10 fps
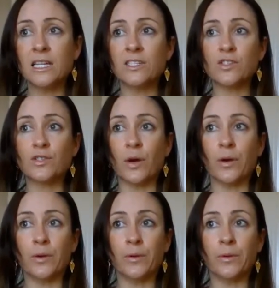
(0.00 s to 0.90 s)

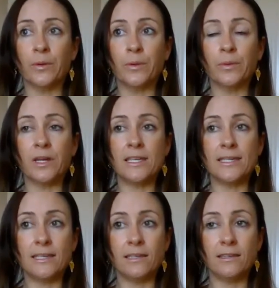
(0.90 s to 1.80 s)
So
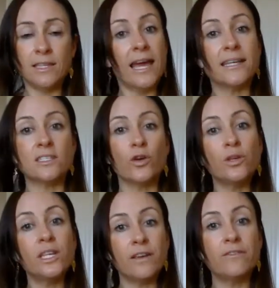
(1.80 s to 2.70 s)

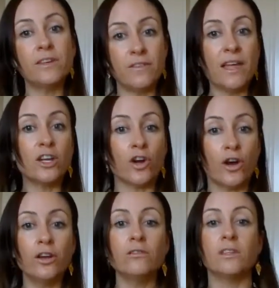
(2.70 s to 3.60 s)
give that a go.
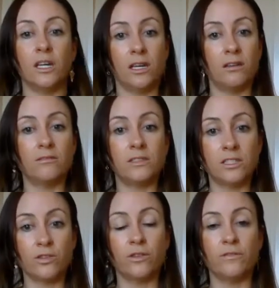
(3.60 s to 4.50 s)
The
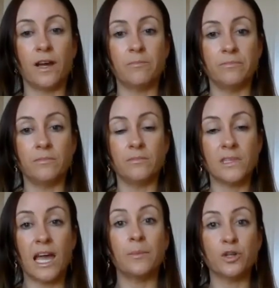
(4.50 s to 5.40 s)
sort of
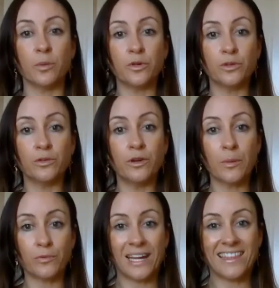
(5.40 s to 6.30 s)
abdominal
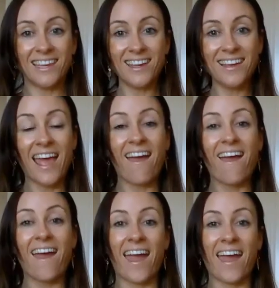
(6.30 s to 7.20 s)
breathing,
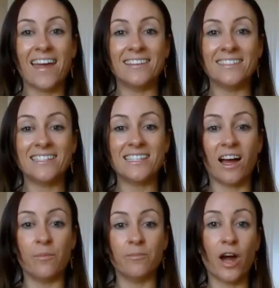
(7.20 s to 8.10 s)
and
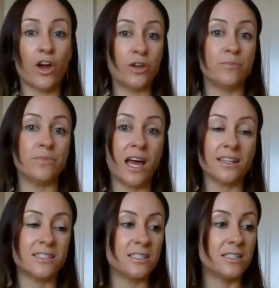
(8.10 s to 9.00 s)
I hope
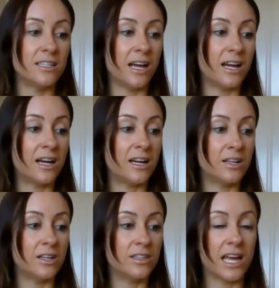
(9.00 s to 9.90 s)
that
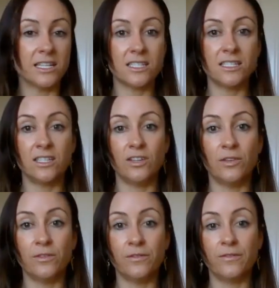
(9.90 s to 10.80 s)
that
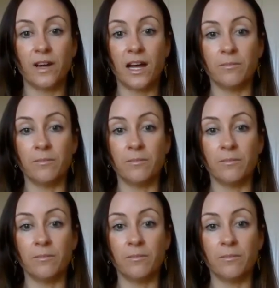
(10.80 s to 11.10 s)
you've